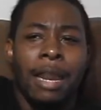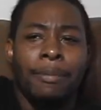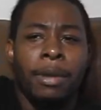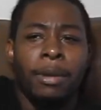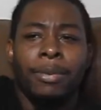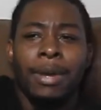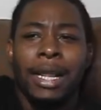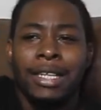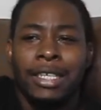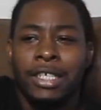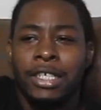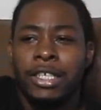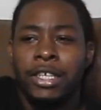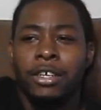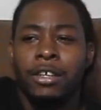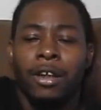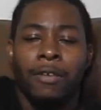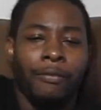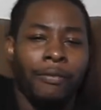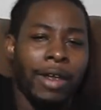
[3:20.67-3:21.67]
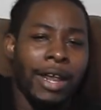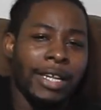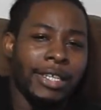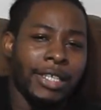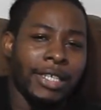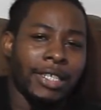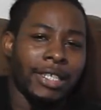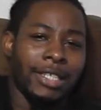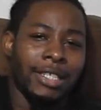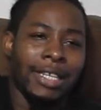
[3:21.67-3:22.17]
lot of people like to steal your
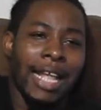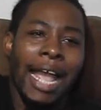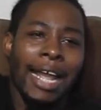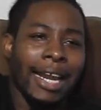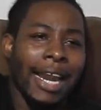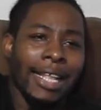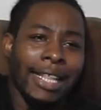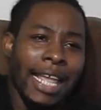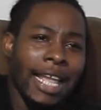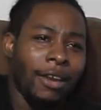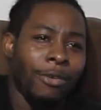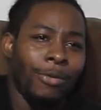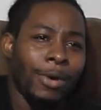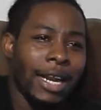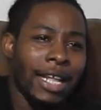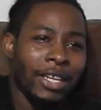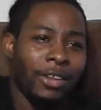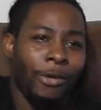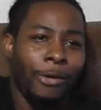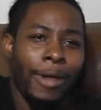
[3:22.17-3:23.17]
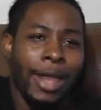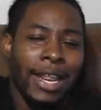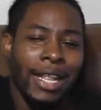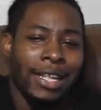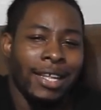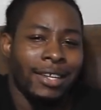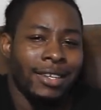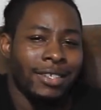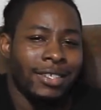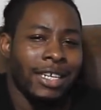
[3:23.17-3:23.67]
phrases and act like they're the one that
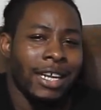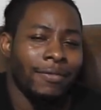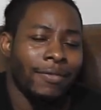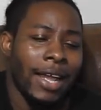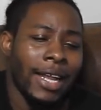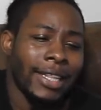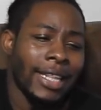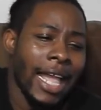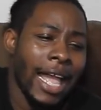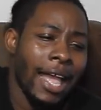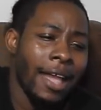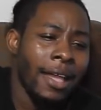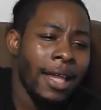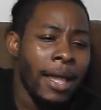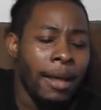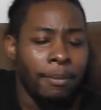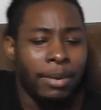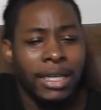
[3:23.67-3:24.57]
created it and stuff like that.